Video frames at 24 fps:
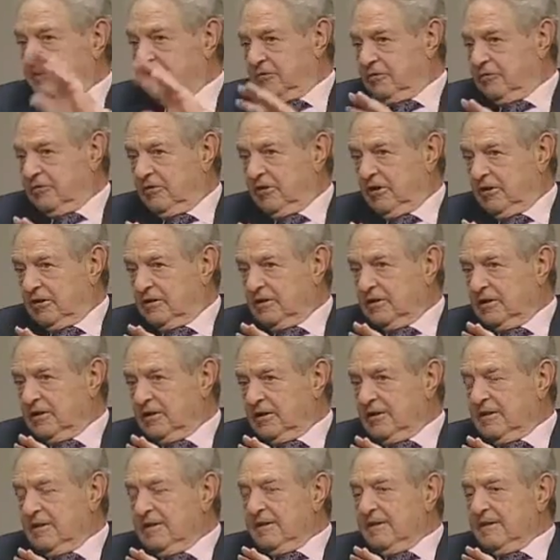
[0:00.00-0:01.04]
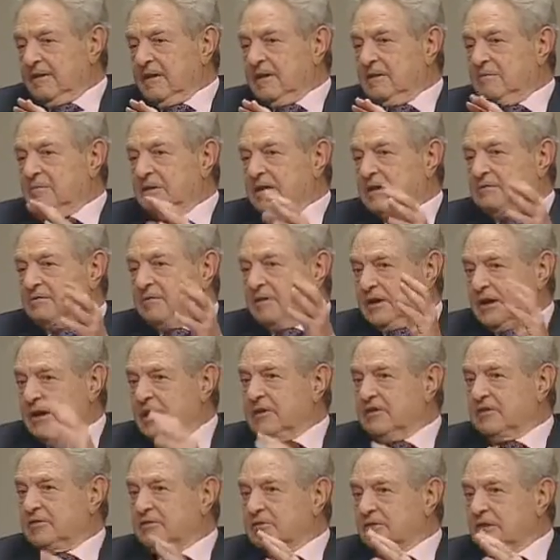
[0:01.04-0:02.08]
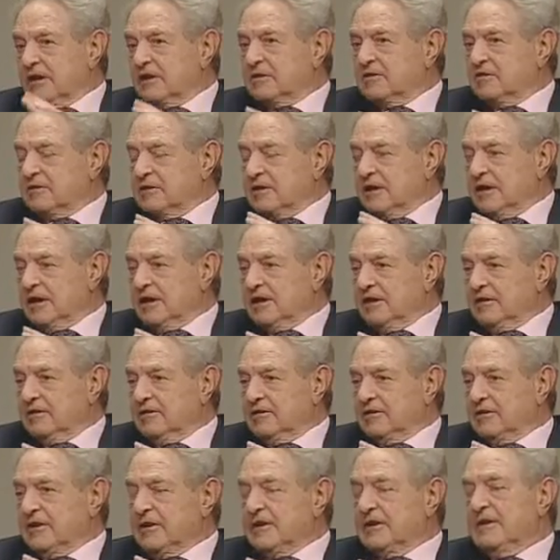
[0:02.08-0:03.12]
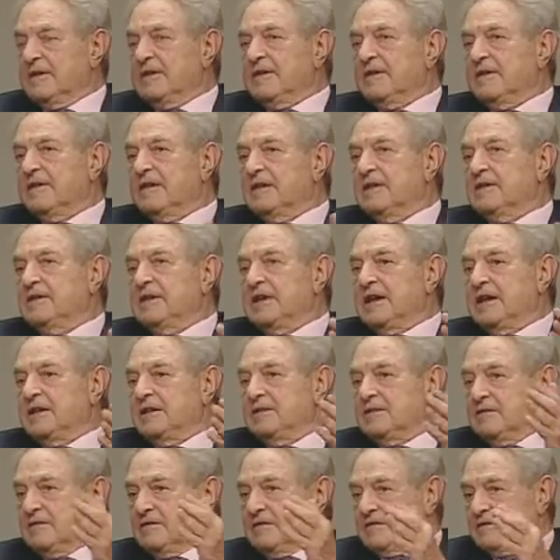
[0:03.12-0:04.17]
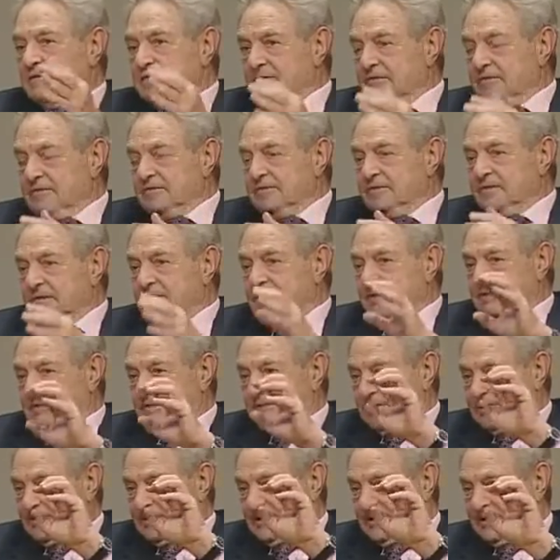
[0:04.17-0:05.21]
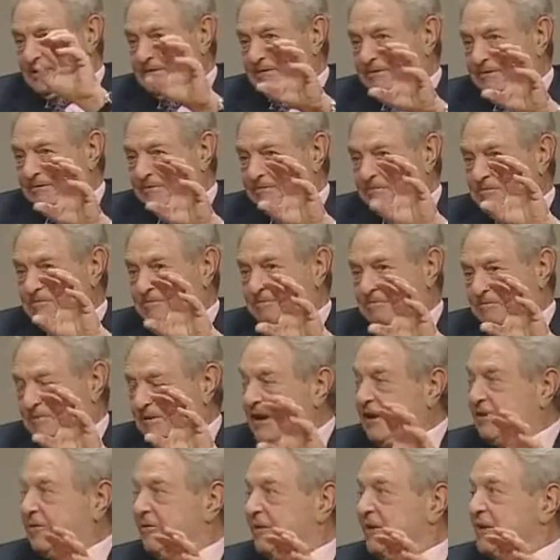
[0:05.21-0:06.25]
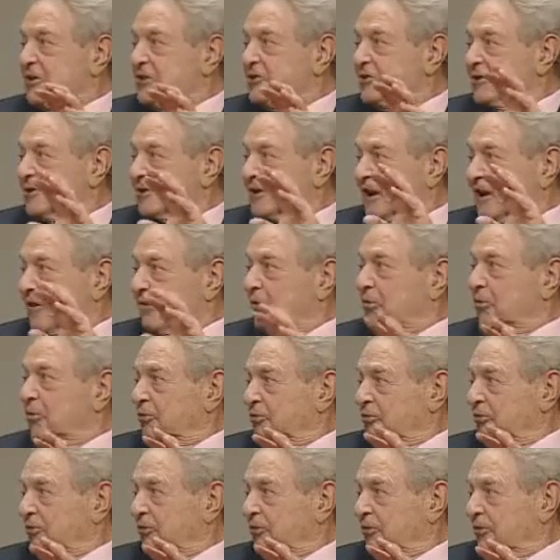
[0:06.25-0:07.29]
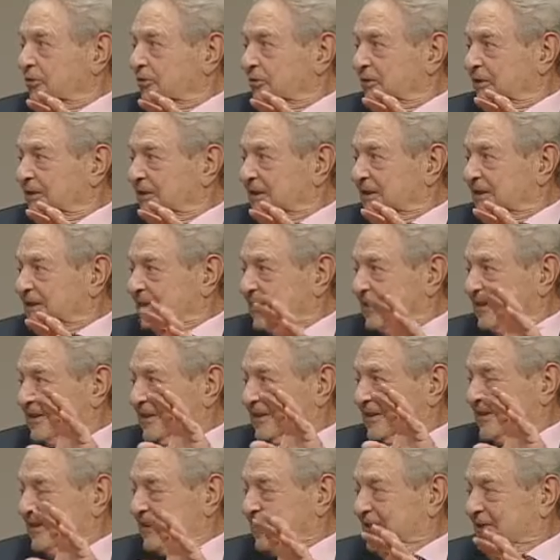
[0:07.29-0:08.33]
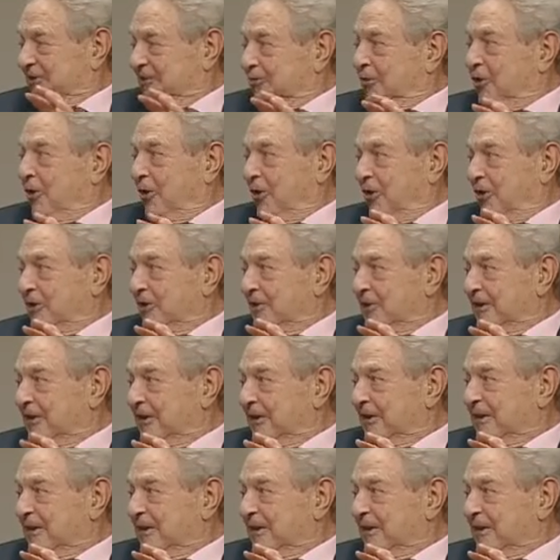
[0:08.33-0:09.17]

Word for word: is wrong. But one has to recognize that uh, uh, regulations are also uh, wrong,